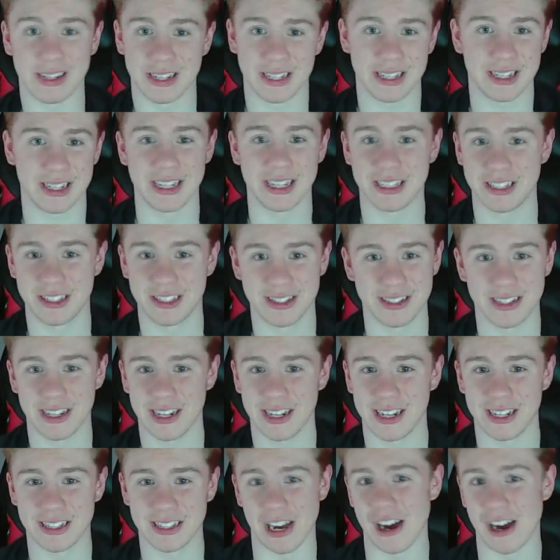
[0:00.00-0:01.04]

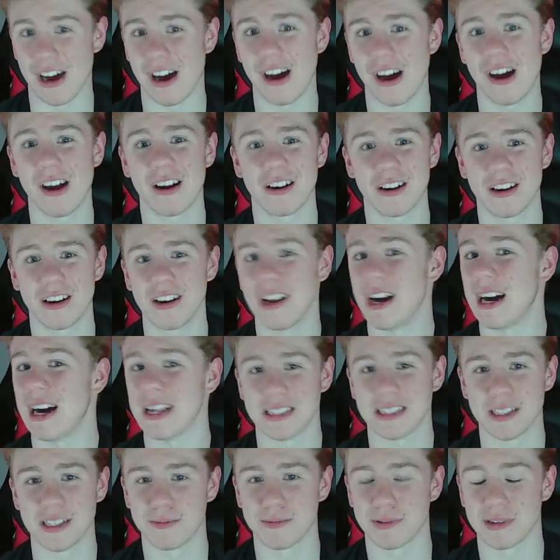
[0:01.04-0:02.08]
it's hard
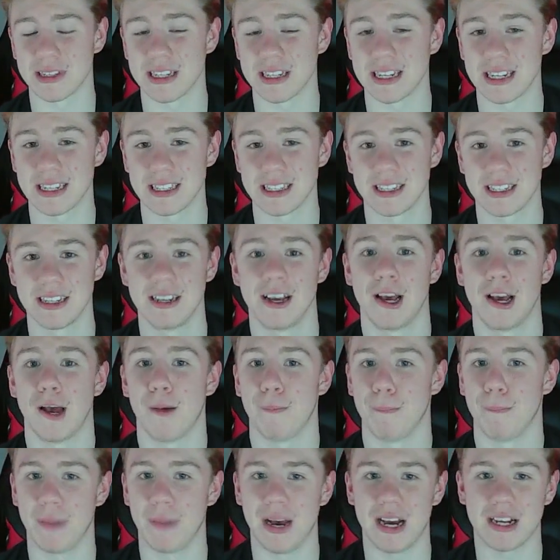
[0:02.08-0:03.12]
not to predict
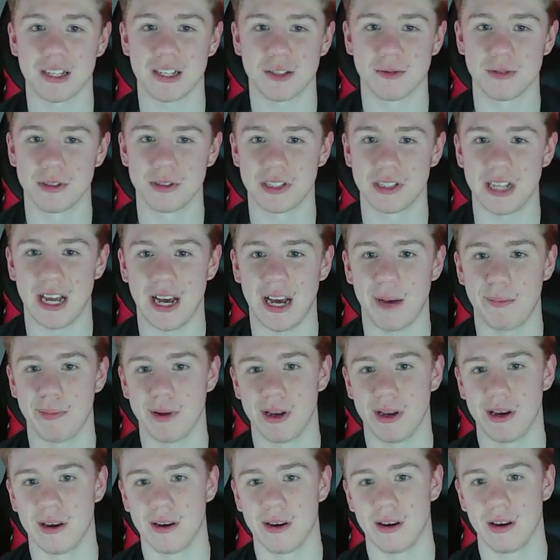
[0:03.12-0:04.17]
Max
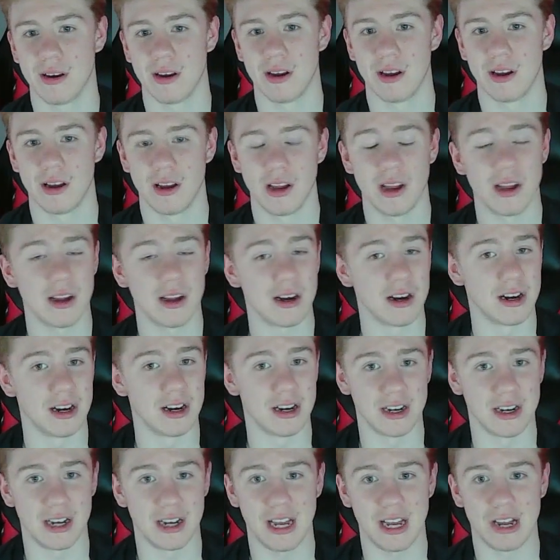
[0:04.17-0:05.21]
Verstappen
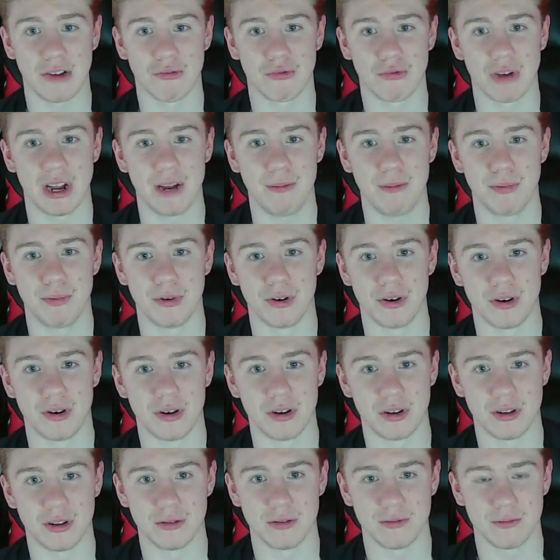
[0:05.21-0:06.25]
and Red Bull,
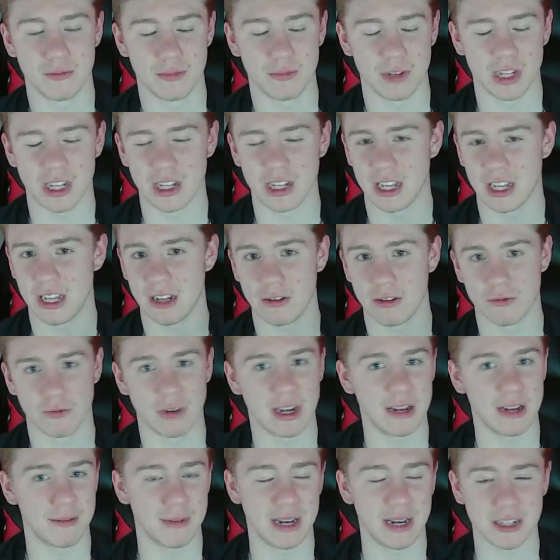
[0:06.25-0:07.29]

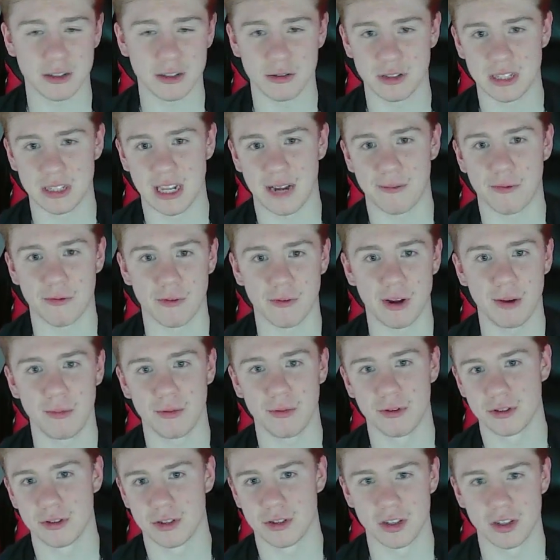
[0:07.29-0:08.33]
Max Verstappen, Red
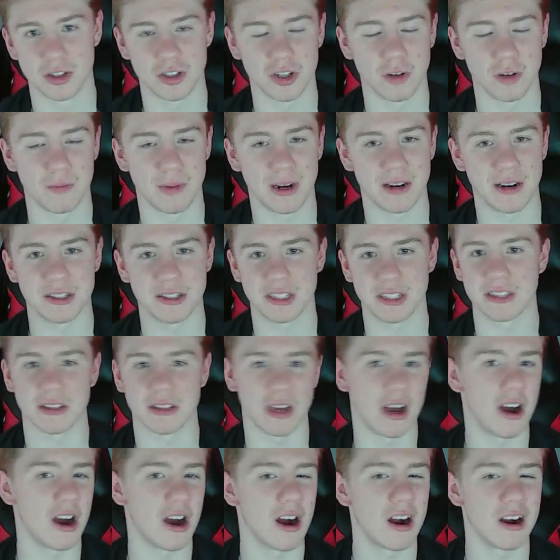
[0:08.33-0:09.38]
Bull, Sergio Perez. It's
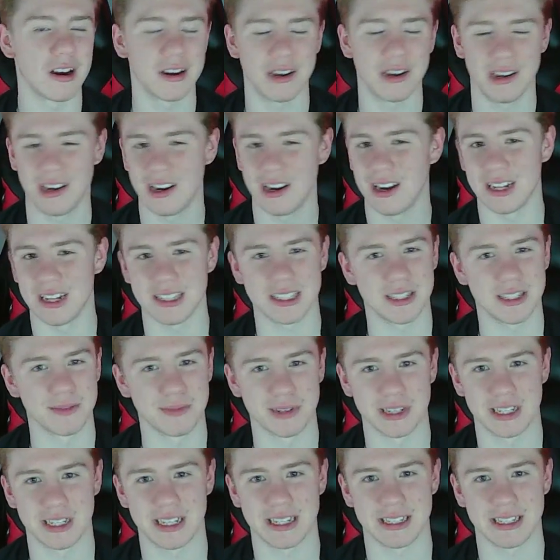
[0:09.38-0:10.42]
hard not to
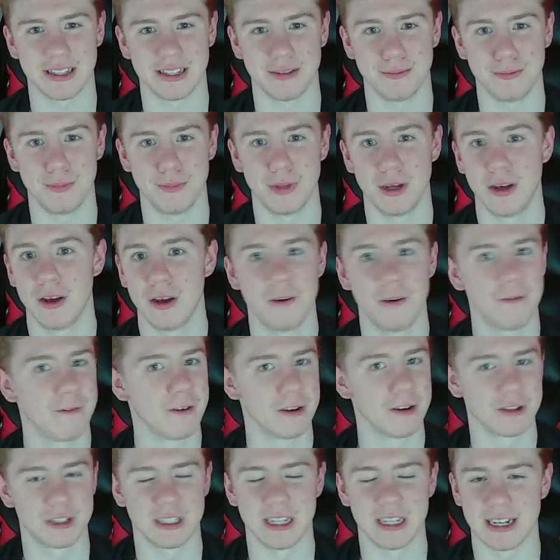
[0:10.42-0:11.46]
predict them
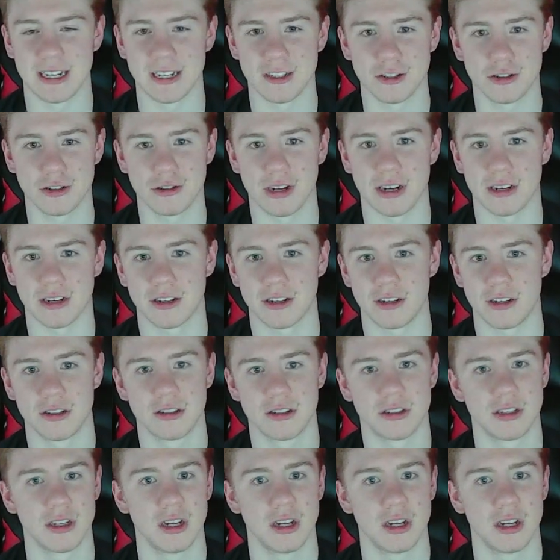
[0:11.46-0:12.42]
first in constructors